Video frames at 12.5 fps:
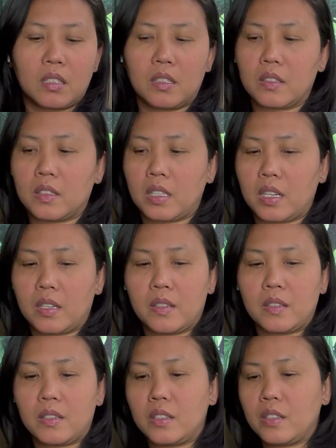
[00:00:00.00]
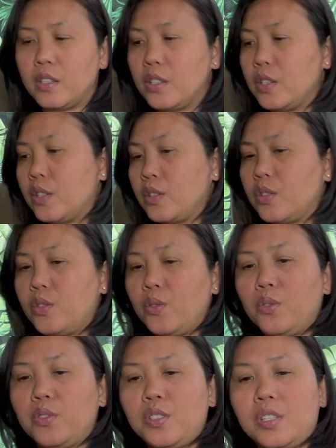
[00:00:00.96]
Okay,
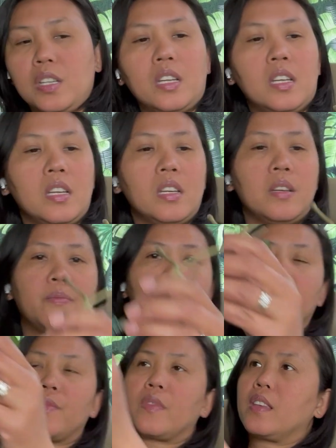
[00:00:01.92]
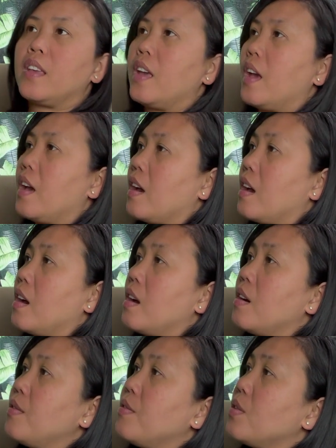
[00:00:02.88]
so she
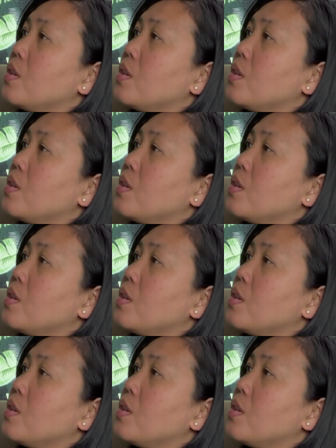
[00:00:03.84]
have